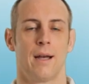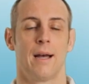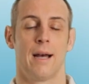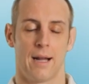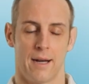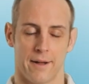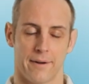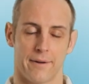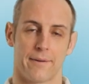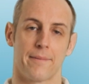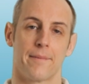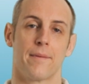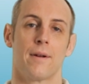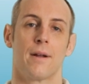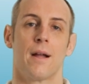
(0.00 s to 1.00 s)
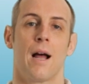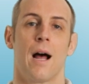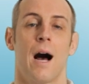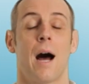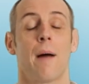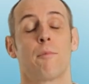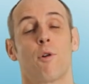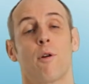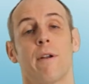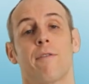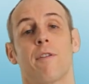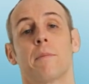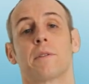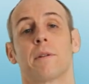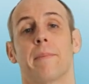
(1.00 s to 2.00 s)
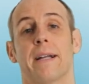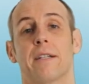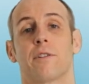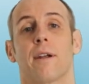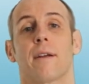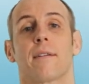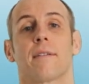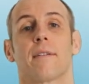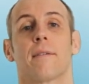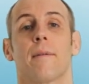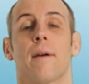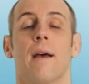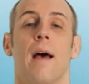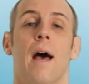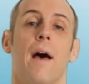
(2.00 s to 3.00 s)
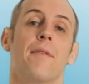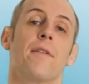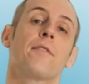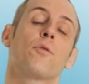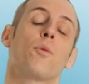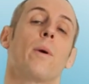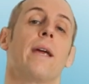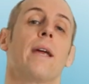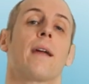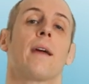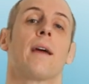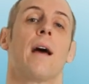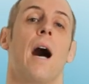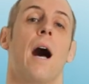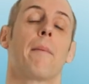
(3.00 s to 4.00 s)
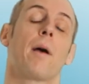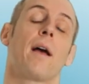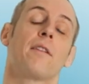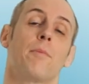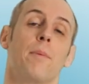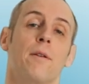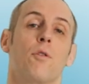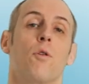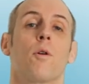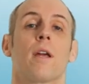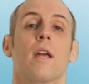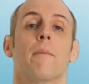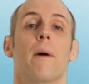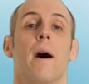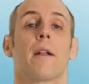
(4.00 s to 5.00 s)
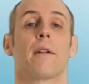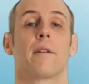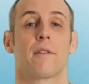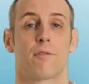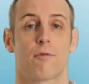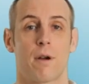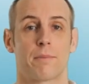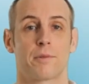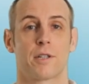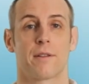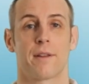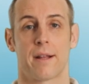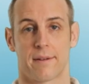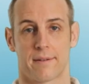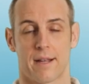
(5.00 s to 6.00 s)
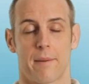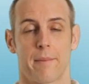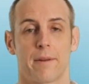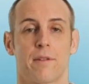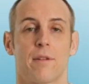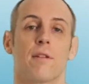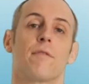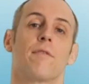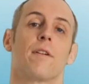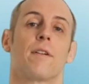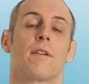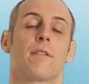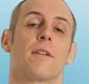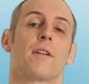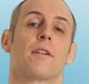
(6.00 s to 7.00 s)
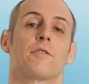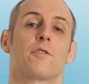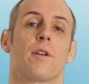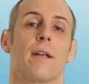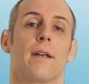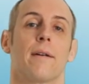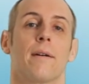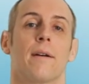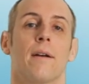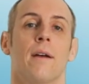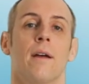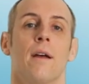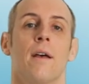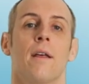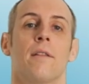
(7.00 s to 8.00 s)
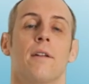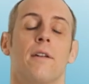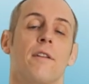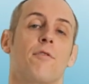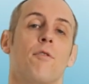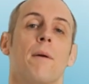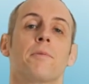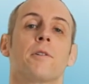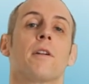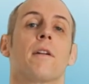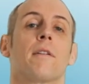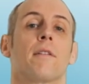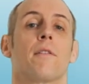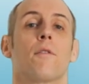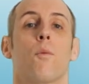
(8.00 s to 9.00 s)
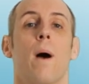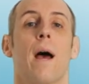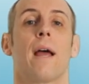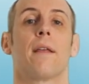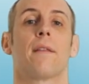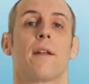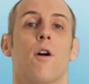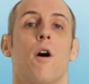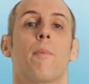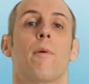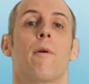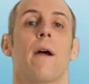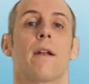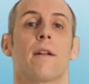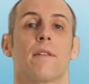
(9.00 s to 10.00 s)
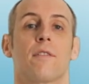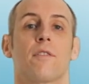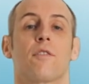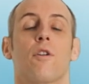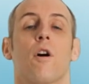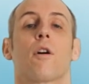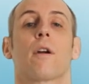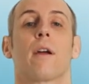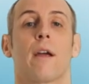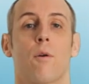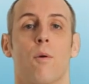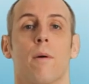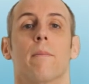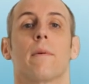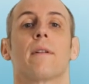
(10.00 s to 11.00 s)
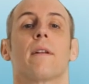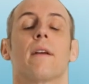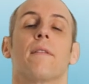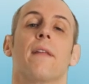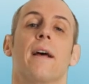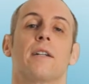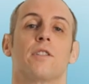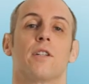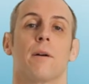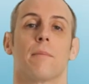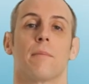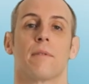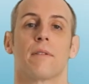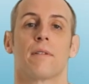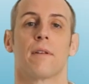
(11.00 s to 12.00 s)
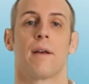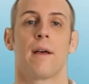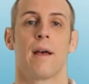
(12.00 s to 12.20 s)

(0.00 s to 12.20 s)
Hello, I'm Rory from Gymetrix, and this week I'm going to be talking about a disruption that is coming to the fitness industry. The disruption is in the way that operators stock equipment in their gyms.